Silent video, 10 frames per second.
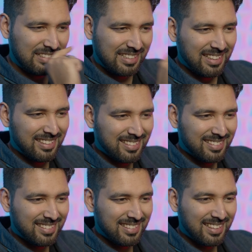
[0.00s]
Okay?
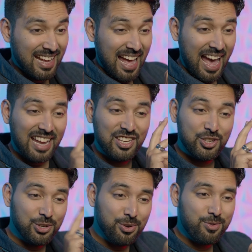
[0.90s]
And
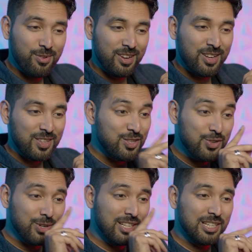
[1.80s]
you
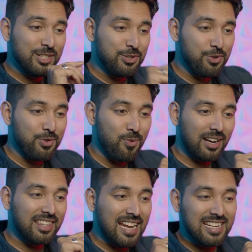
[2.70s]
didn't do
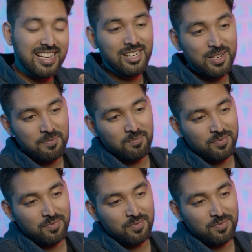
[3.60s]
what they did,